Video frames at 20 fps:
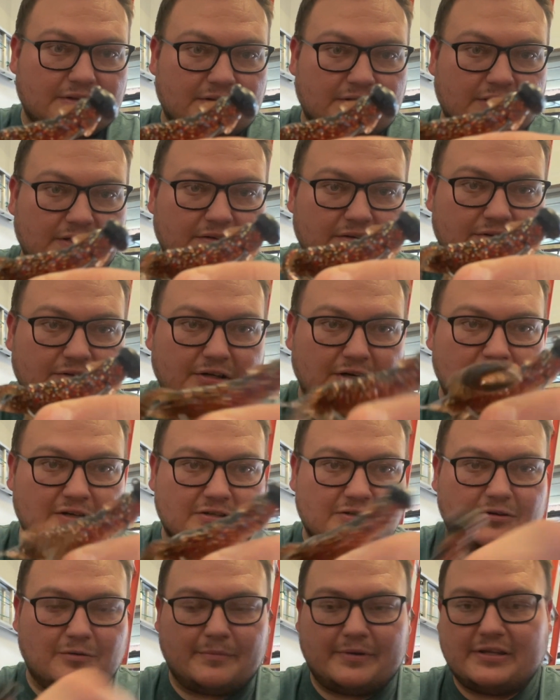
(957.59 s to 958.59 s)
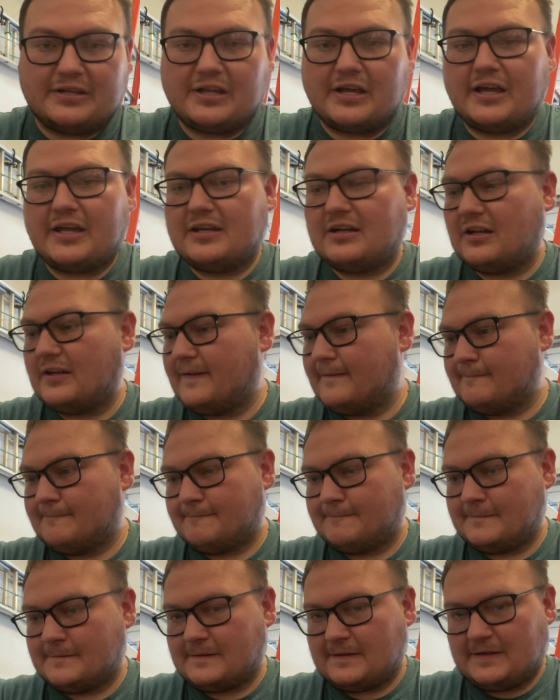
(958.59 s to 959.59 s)
right there is going to be deadly.
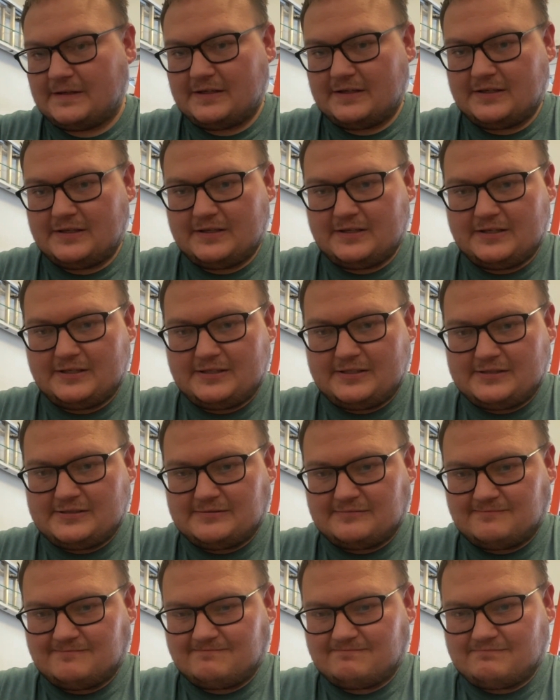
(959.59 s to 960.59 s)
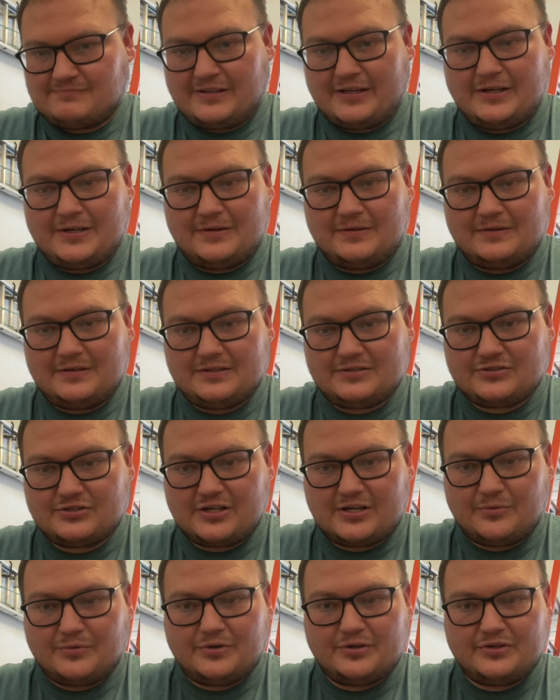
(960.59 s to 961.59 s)
Now, let's
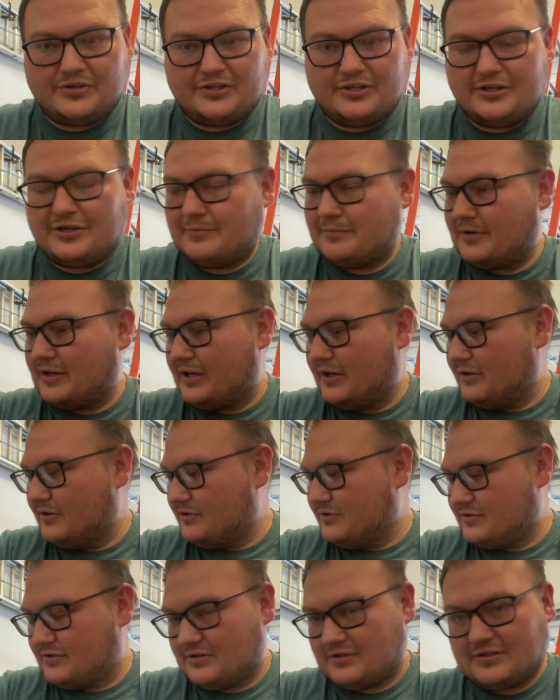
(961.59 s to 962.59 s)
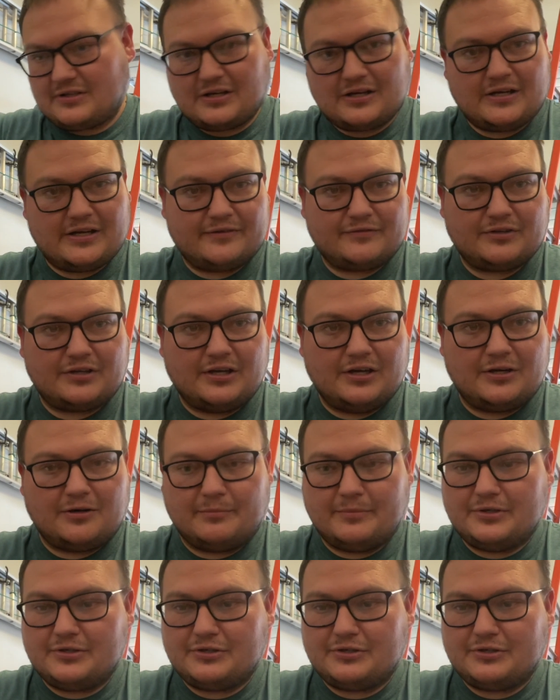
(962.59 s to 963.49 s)
try one of the Umdingers. I'll have to cut them in